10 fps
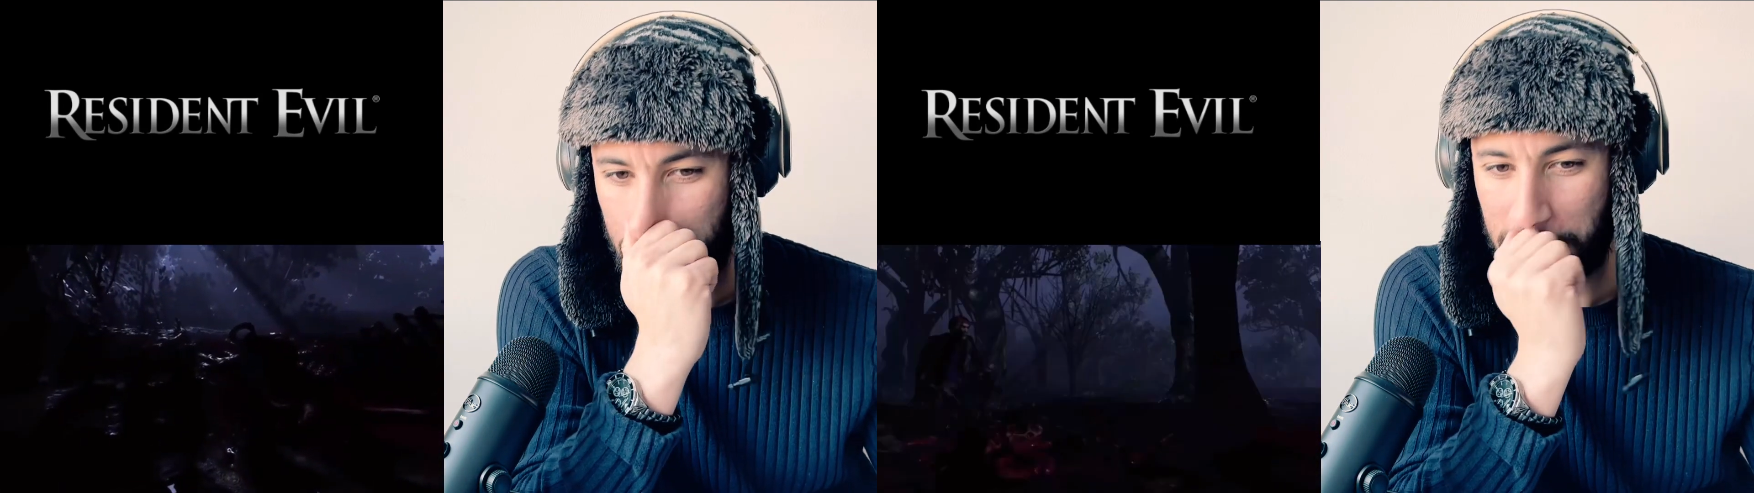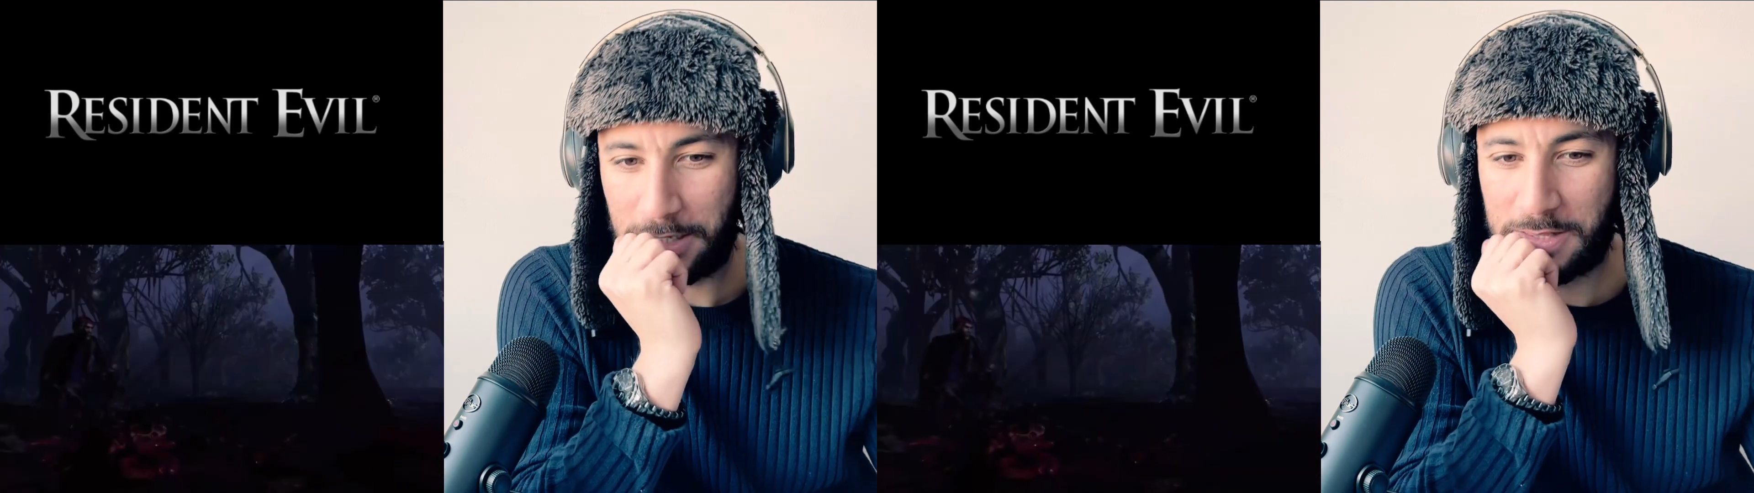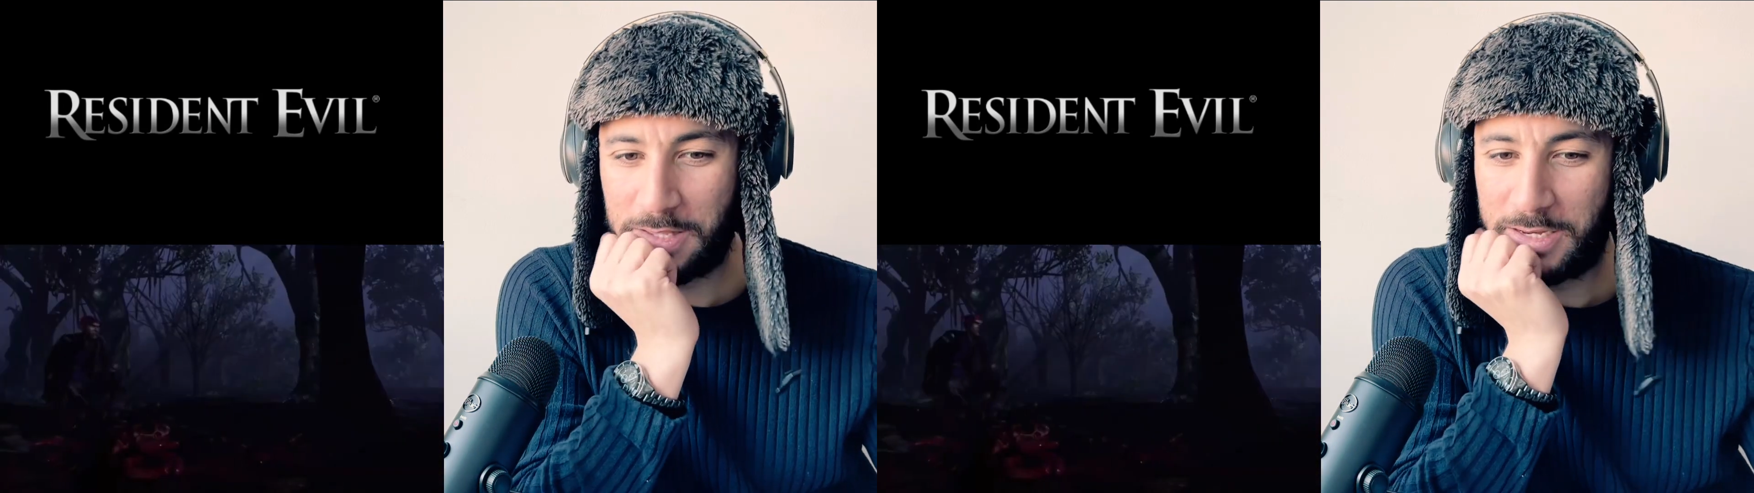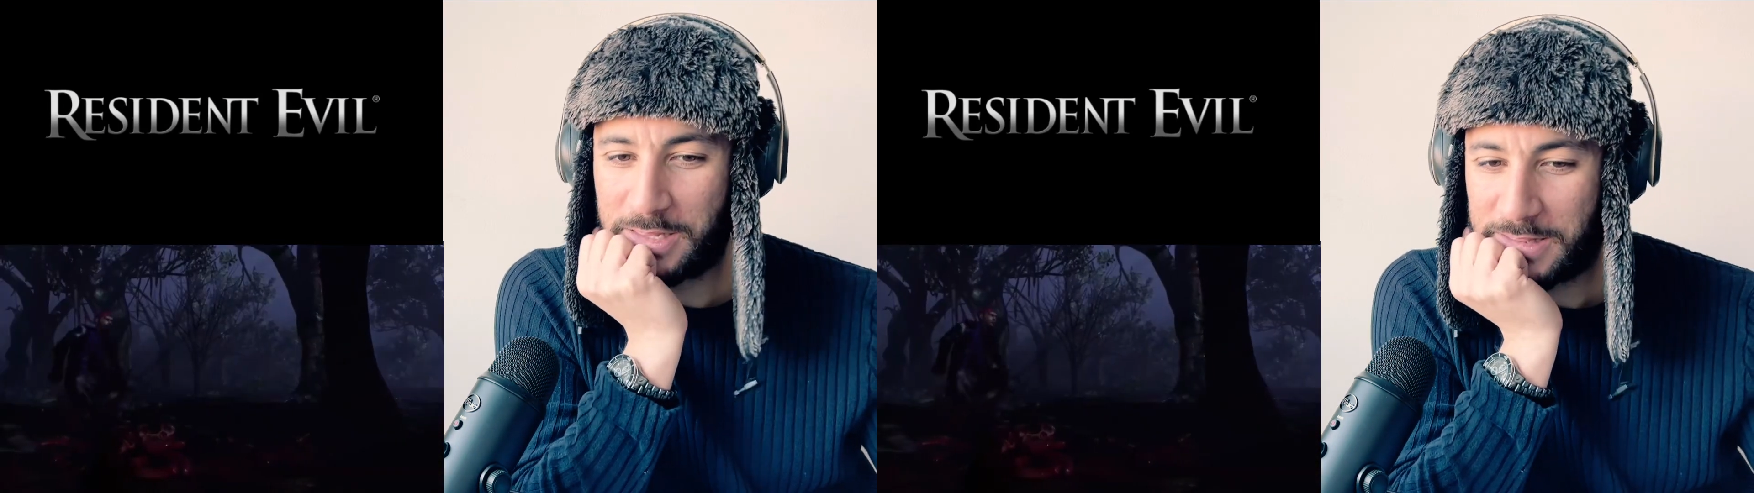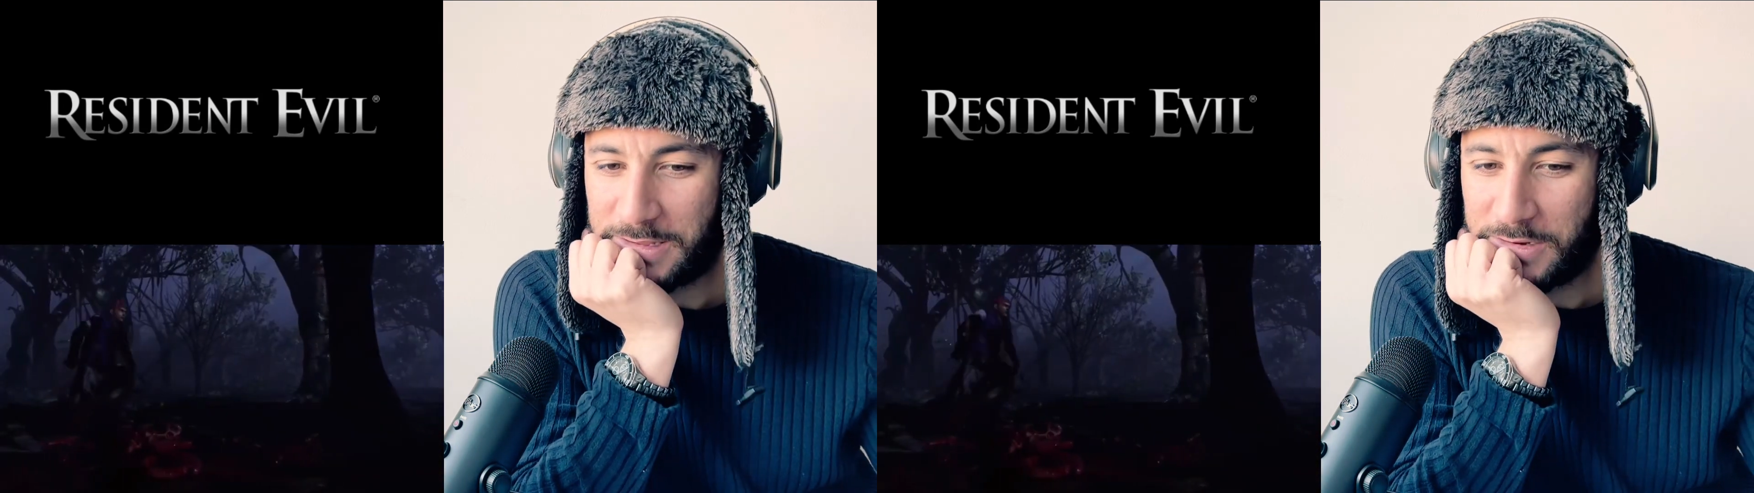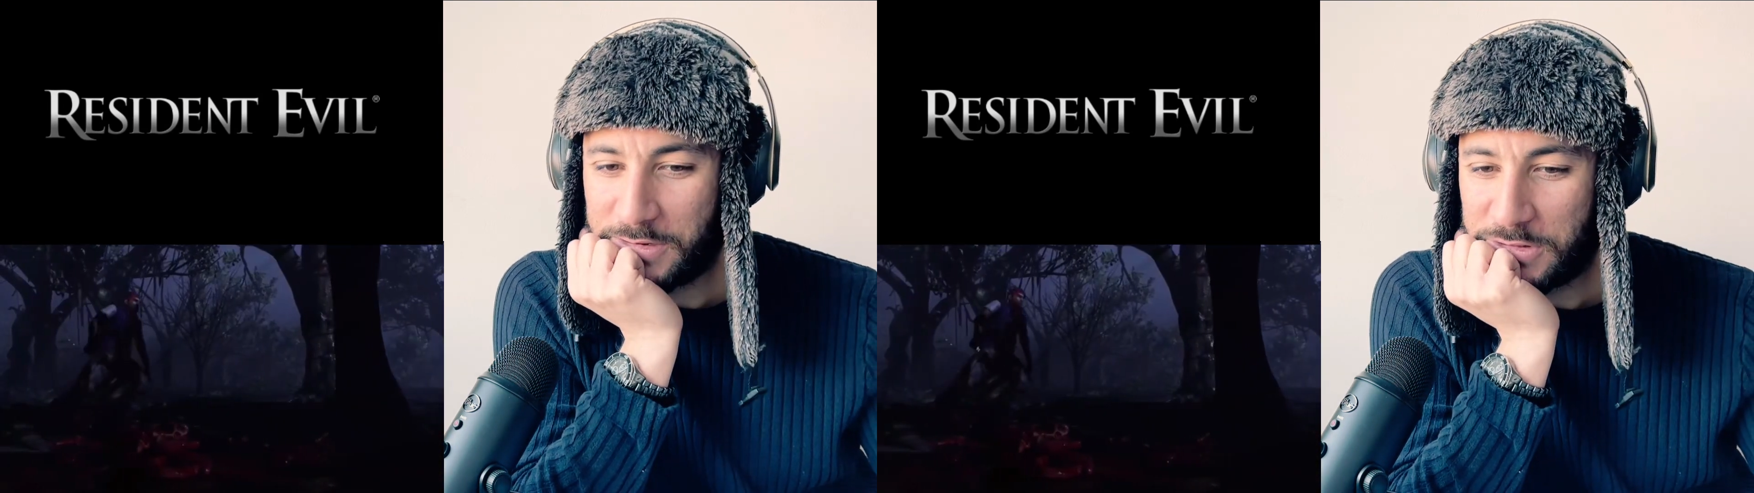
because I'd like to hear the sound.